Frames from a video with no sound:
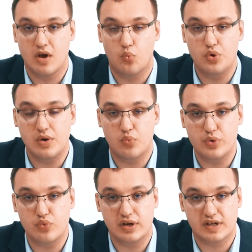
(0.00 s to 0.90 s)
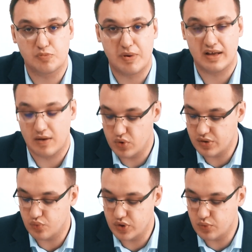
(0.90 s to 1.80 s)
We, we, will, expect, we,
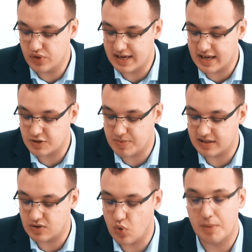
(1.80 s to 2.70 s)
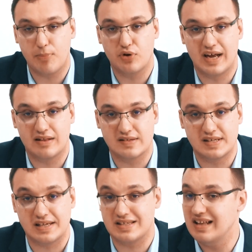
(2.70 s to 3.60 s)
we will expect a
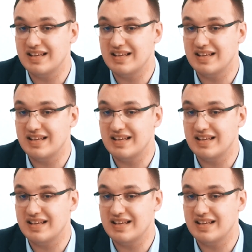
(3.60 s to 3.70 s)
1.96.